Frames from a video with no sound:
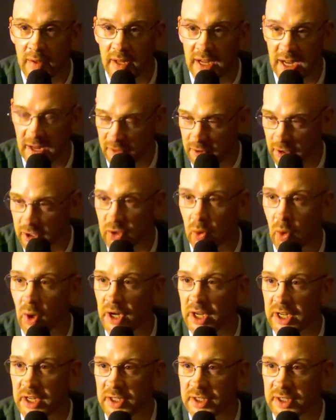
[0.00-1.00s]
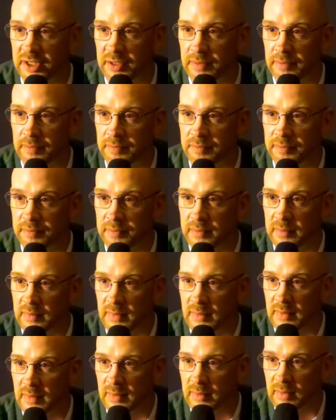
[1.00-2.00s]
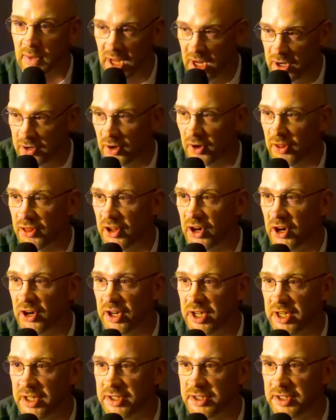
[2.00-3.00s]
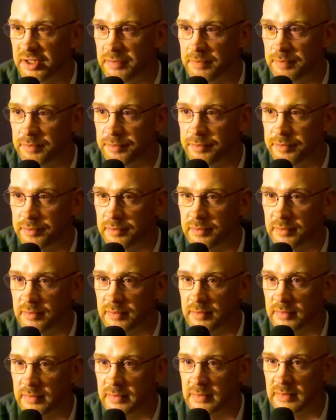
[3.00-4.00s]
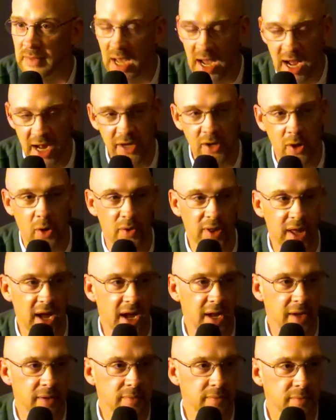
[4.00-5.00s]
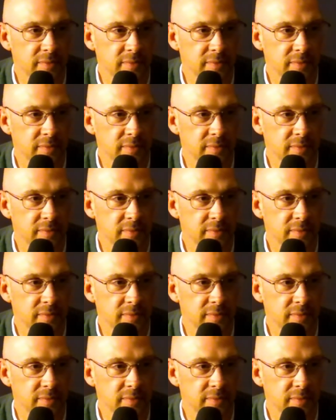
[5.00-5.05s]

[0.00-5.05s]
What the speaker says: in their 20s, in their 30s. I know that.